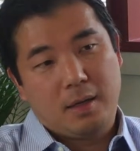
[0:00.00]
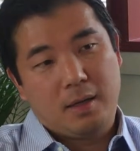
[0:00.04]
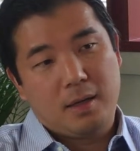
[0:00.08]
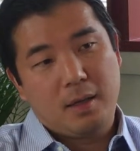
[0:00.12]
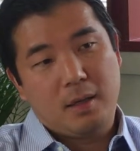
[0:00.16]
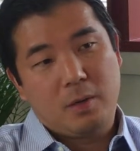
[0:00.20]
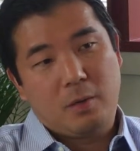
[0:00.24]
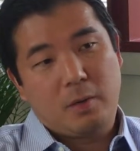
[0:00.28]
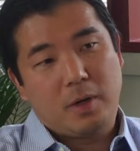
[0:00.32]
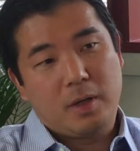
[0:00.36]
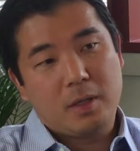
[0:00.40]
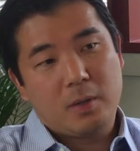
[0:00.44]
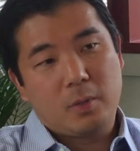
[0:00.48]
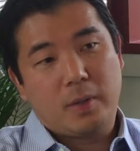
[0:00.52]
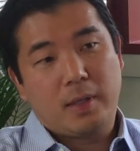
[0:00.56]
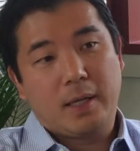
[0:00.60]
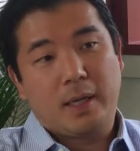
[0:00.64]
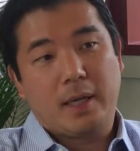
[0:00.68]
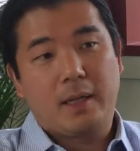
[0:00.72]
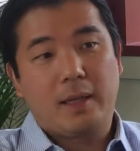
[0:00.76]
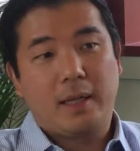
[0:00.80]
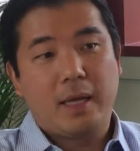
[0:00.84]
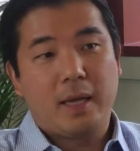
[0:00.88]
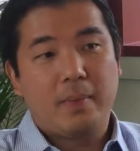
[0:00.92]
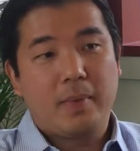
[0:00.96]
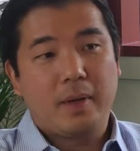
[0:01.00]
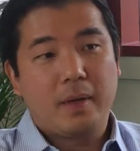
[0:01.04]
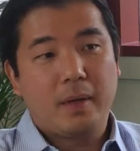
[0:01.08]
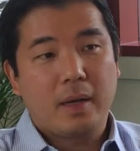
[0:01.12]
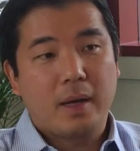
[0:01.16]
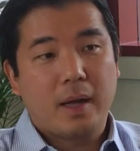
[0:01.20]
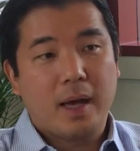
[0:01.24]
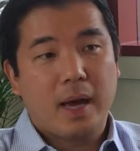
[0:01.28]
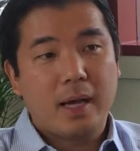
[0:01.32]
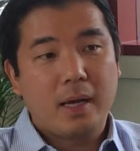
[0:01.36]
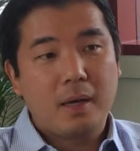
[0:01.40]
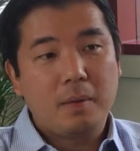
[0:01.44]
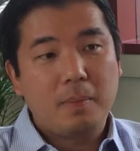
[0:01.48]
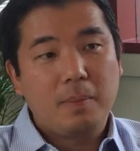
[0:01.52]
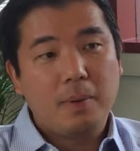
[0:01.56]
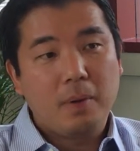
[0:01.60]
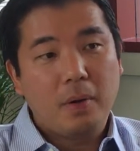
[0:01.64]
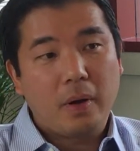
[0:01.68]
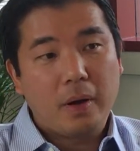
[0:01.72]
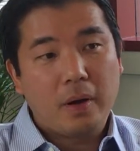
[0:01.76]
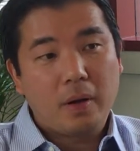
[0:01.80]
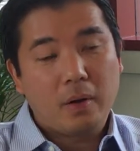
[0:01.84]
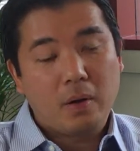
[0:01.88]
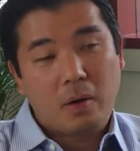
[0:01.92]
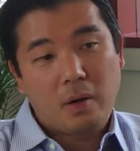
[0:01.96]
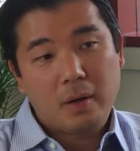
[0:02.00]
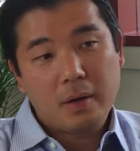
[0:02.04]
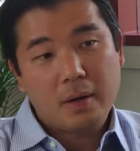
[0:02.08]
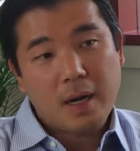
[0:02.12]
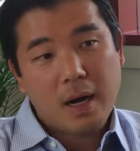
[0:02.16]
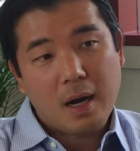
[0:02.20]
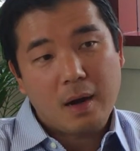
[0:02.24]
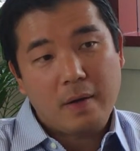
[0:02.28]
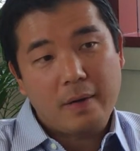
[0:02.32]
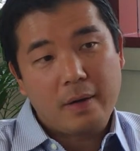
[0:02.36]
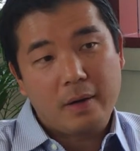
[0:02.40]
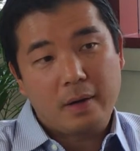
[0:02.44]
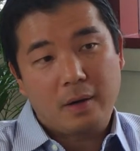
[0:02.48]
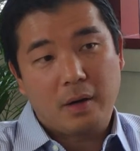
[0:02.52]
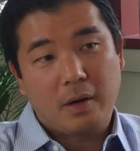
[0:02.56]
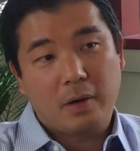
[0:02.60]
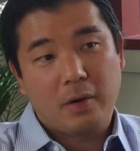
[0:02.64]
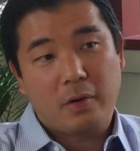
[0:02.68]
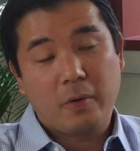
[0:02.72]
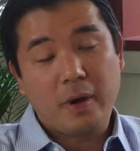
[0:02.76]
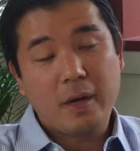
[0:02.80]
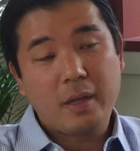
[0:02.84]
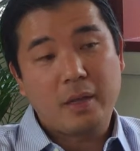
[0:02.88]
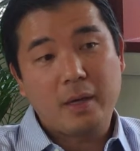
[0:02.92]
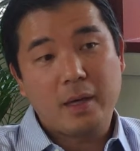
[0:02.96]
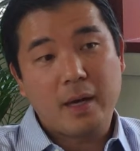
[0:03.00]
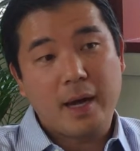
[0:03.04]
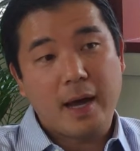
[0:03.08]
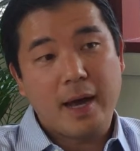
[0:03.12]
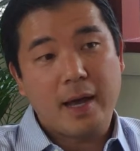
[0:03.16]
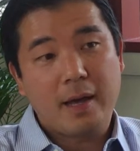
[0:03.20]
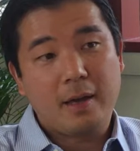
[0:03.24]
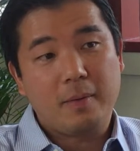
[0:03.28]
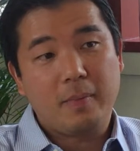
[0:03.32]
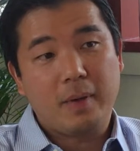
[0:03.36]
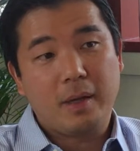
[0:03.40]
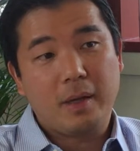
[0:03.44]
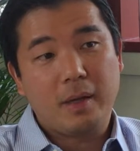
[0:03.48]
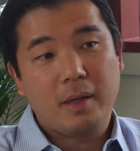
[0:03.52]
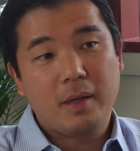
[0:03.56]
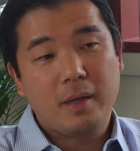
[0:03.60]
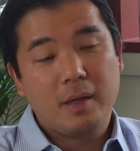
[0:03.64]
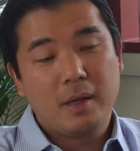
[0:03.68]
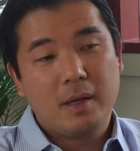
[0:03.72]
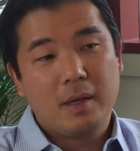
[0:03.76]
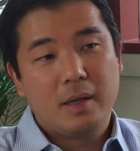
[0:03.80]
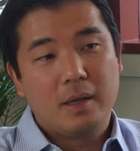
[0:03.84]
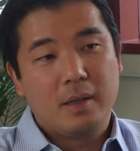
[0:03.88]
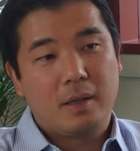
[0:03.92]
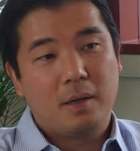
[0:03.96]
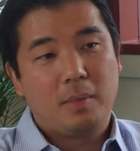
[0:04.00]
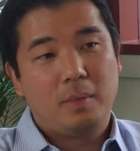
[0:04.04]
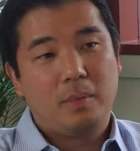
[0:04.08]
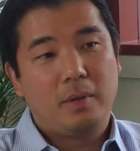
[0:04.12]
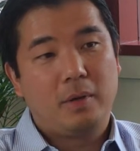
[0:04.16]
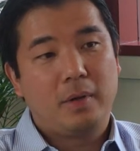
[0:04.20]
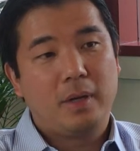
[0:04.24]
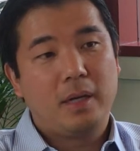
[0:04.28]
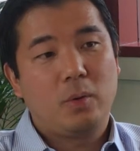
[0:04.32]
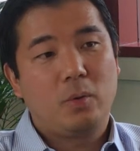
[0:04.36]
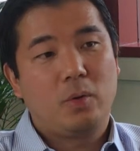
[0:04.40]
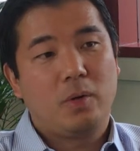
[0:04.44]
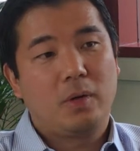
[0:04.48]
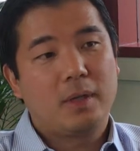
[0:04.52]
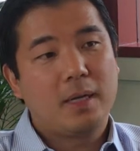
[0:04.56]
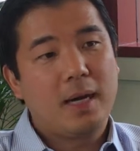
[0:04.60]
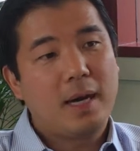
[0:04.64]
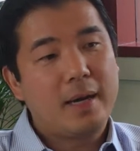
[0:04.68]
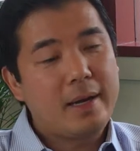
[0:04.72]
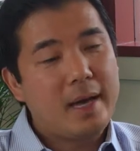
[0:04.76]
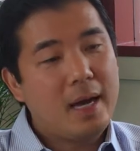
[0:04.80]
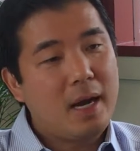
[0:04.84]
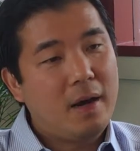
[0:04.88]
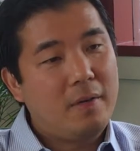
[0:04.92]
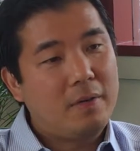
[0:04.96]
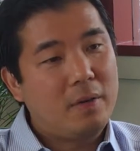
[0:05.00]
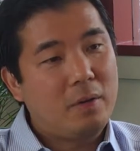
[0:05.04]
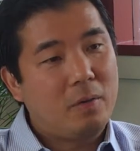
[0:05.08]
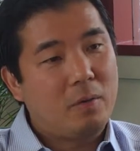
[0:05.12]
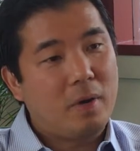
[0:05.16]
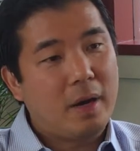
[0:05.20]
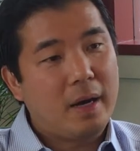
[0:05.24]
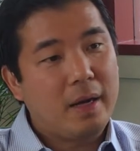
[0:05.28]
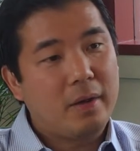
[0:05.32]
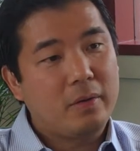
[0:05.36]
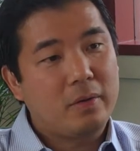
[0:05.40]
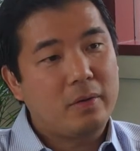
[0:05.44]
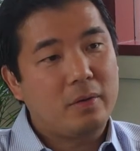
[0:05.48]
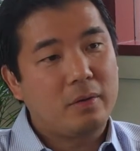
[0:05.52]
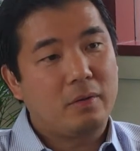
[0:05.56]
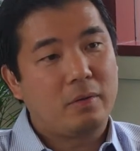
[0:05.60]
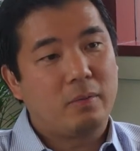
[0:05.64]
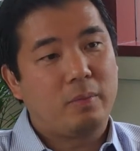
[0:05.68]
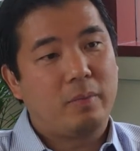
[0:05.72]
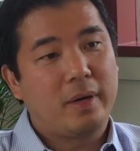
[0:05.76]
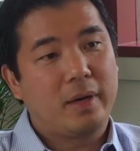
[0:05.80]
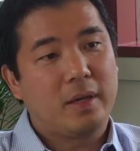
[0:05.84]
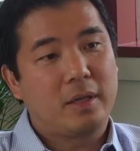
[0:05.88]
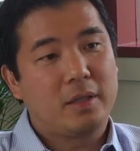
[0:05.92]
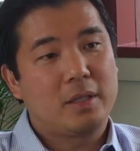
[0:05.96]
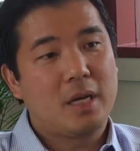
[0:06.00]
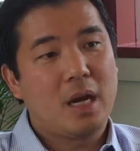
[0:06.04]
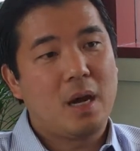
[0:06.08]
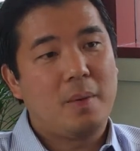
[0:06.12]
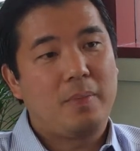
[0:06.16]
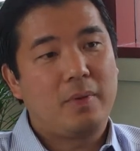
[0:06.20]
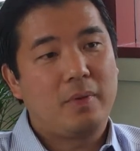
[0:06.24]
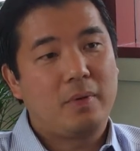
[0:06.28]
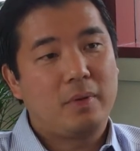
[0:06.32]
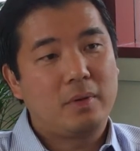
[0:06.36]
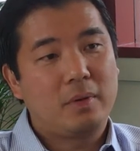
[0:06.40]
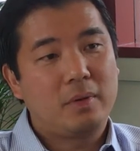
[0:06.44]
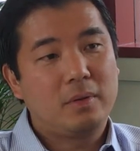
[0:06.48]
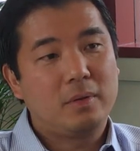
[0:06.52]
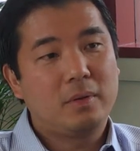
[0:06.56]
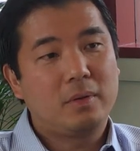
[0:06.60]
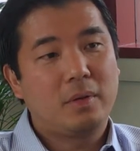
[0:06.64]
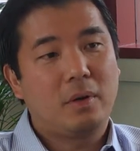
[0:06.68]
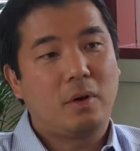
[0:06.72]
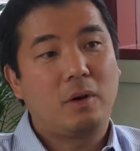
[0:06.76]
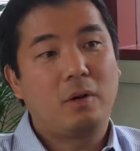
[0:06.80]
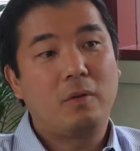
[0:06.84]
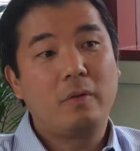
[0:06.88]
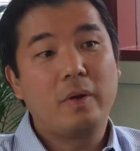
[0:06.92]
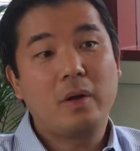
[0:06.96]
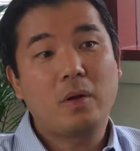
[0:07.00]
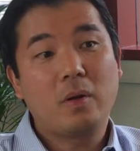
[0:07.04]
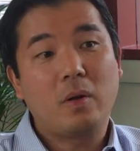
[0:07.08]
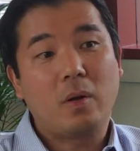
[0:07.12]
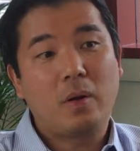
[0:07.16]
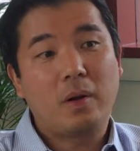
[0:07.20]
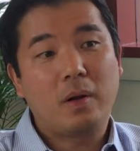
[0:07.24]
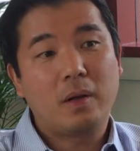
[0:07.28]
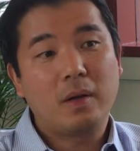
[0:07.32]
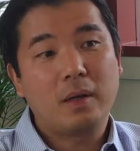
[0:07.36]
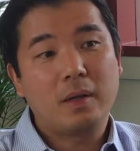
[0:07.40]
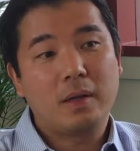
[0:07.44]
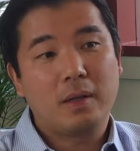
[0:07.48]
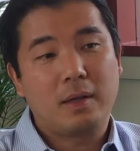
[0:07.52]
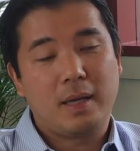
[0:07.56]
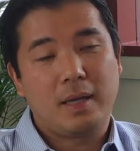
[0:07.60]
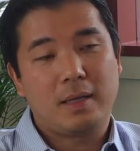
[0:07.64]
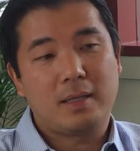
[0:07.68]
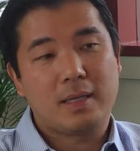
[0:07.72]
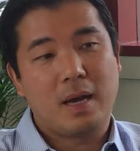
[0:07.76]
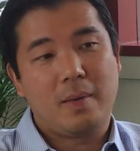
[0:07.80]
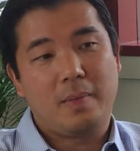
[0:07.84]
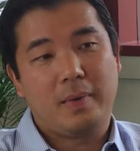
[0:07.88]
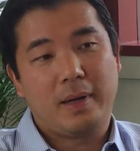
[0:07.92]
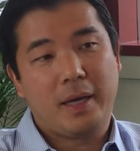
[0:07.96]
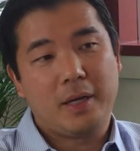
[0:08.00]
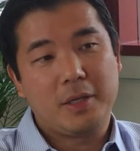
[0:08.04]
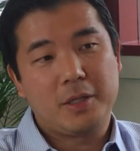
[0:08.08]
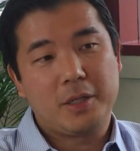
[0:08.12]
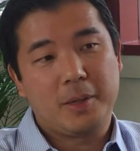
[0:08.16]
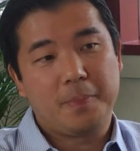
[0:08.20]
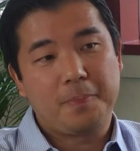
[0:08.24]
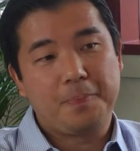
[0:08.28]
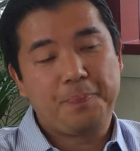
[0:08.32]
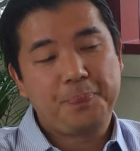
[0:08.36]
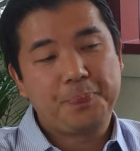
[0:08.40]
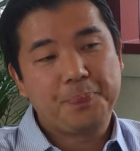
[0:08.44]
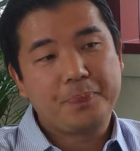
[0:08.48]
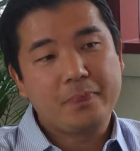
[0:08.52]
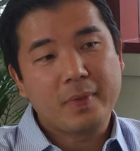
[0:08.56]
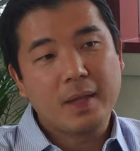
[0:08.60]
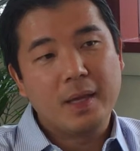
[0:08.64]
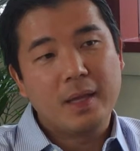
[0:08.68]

In other words, when the claimant and employer or carrier agree to the IME, the employee will not have the right to bring a chaperone or record the examination.